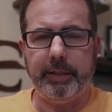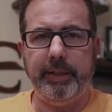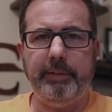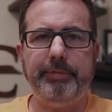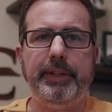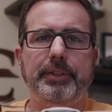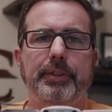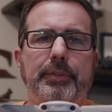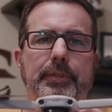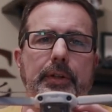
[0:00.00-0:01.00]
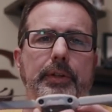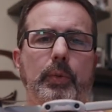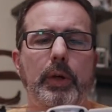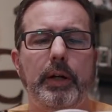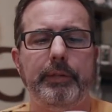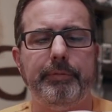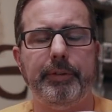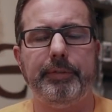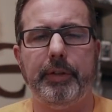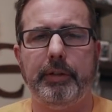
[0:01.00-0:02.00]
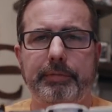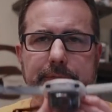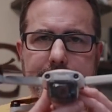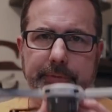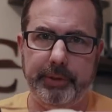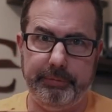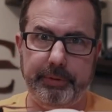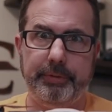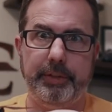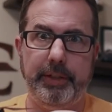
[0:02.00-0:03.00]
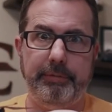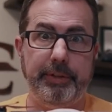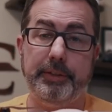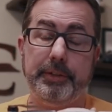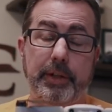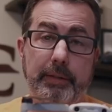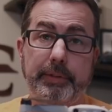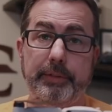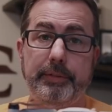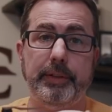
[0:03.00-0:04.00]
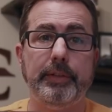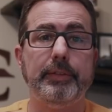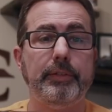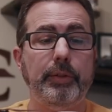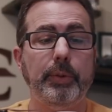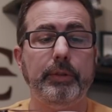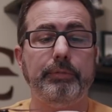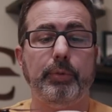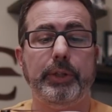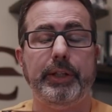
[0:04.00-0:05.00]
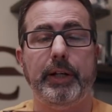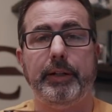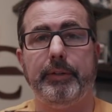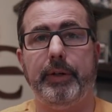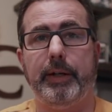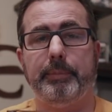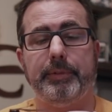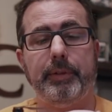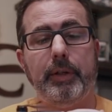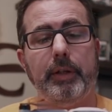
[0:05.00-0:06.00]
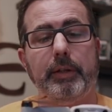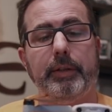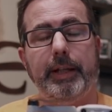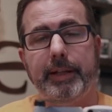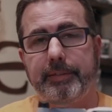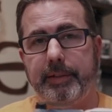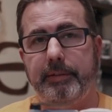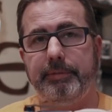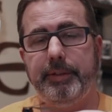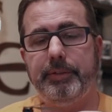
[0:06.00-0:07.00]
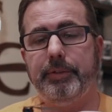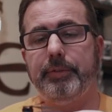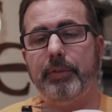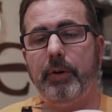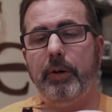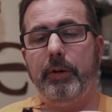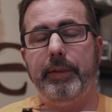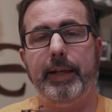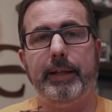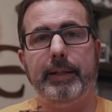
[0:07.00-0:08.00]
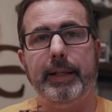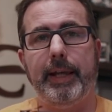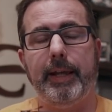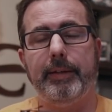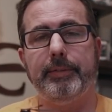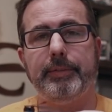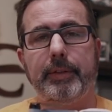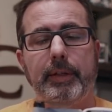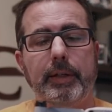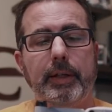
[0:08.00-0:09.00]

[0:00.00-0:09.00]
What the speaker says: key features on the quad. First off, your first key feature obviously is 249 grams. The next key features are that it has